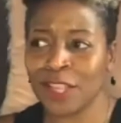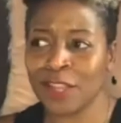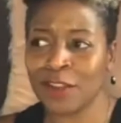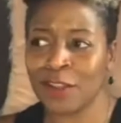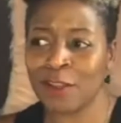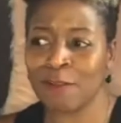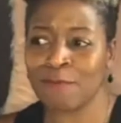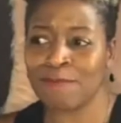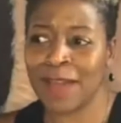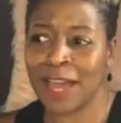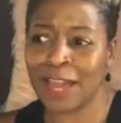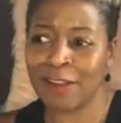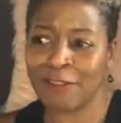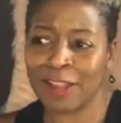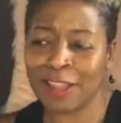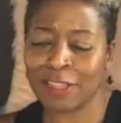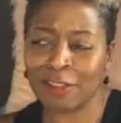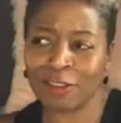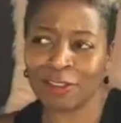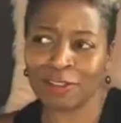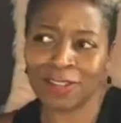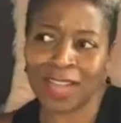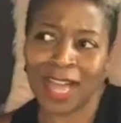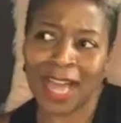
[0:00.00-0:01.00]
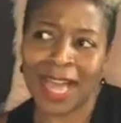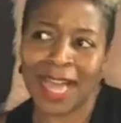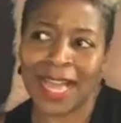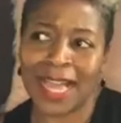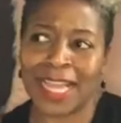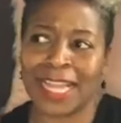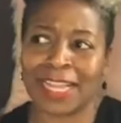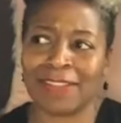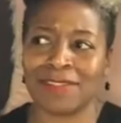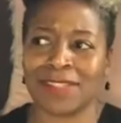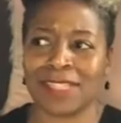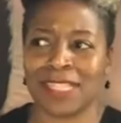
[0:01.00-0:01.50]
bettering their
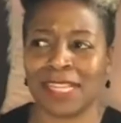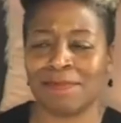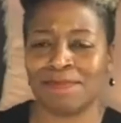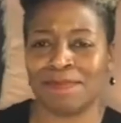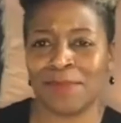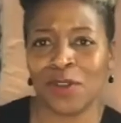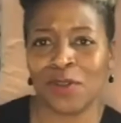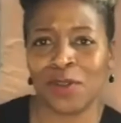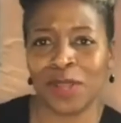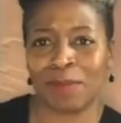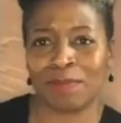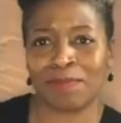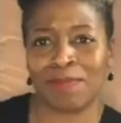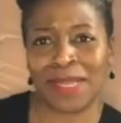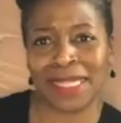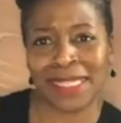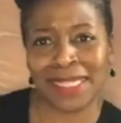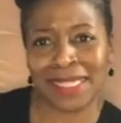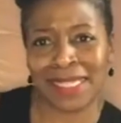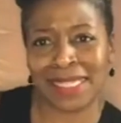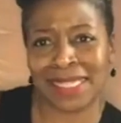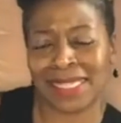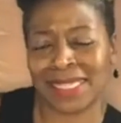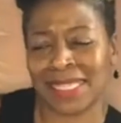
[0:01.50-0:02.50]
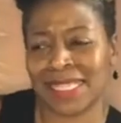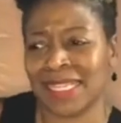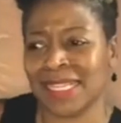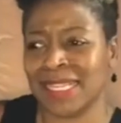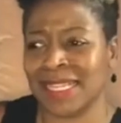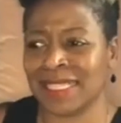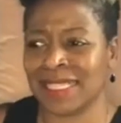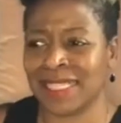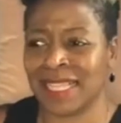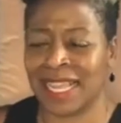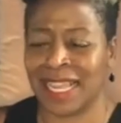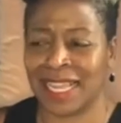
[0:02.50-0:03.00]
lives and building
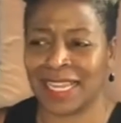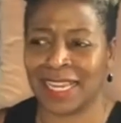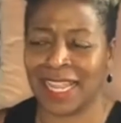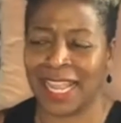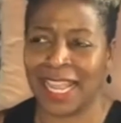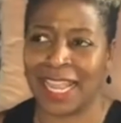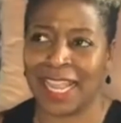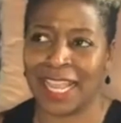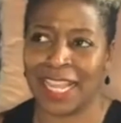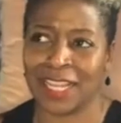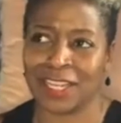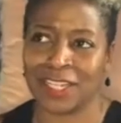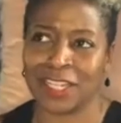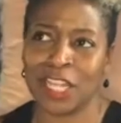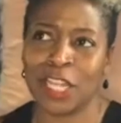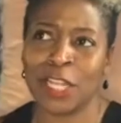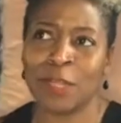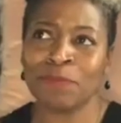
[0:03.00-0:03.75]
businesses and